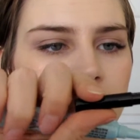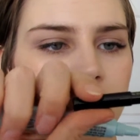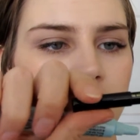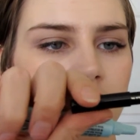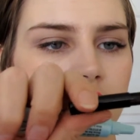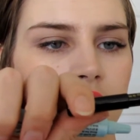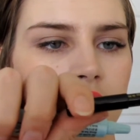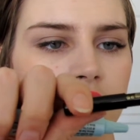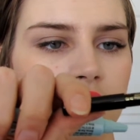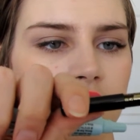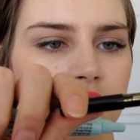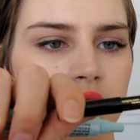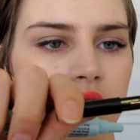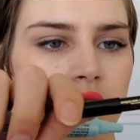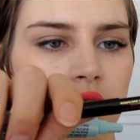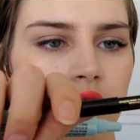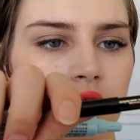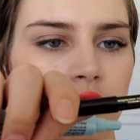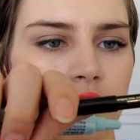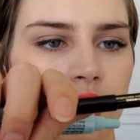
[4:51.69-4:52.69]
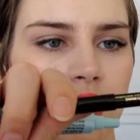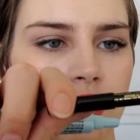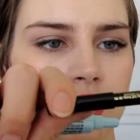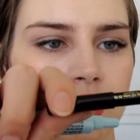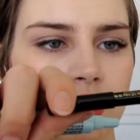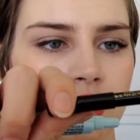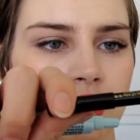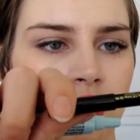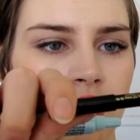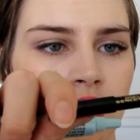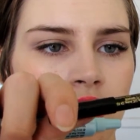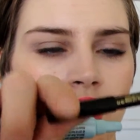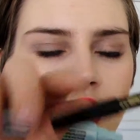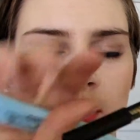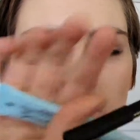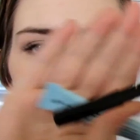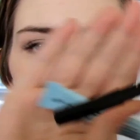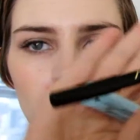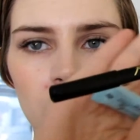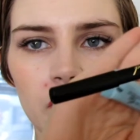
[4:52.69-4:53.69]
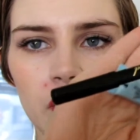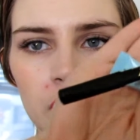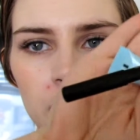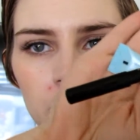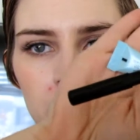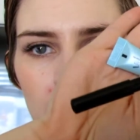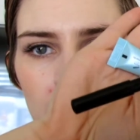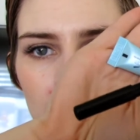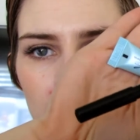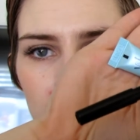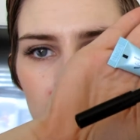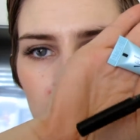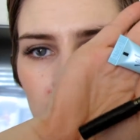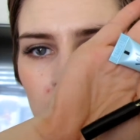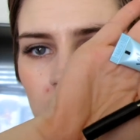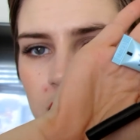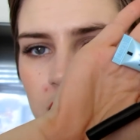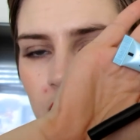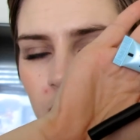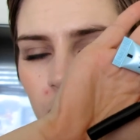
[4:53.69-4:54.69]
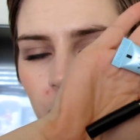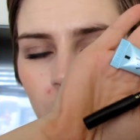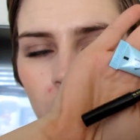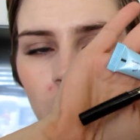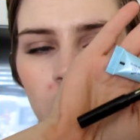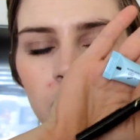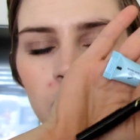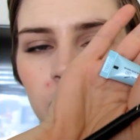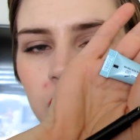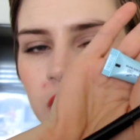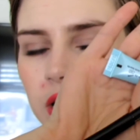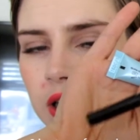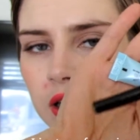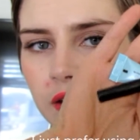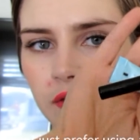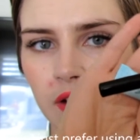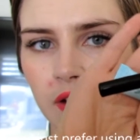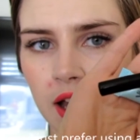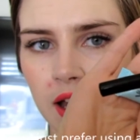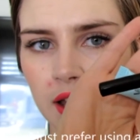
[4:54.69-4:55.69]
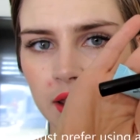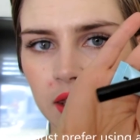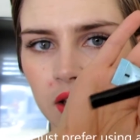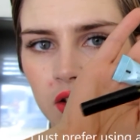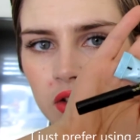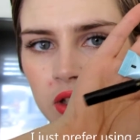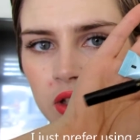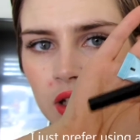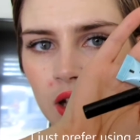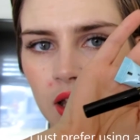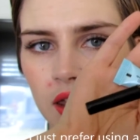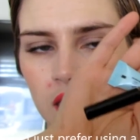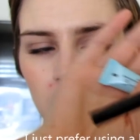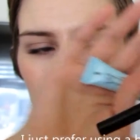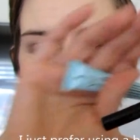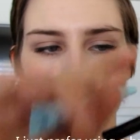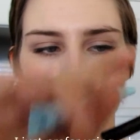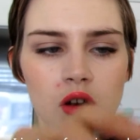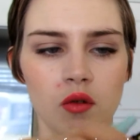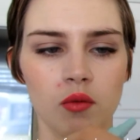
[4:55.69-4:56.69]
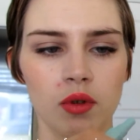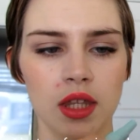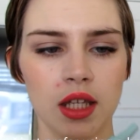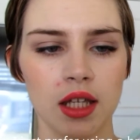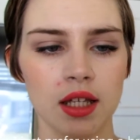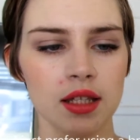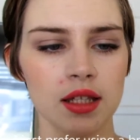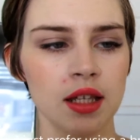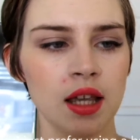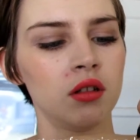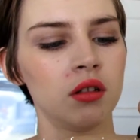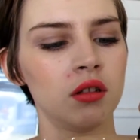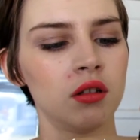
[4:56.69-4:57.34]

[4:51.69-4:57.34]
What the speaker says: this Too Faced Perfect Black. It is perfectly fine. There's nothing wrong with this.